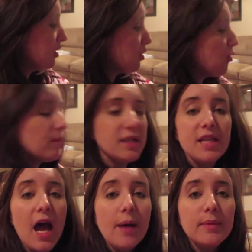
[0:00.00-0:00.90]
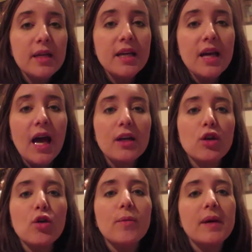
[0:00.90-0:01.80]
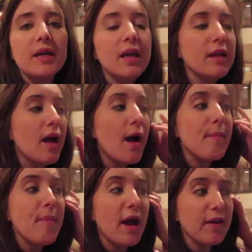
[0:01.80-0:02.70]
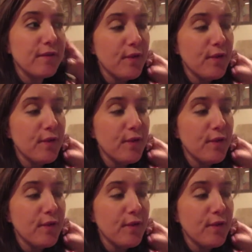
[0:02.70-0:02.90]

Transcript: go on my tablet, I can go on my, um, my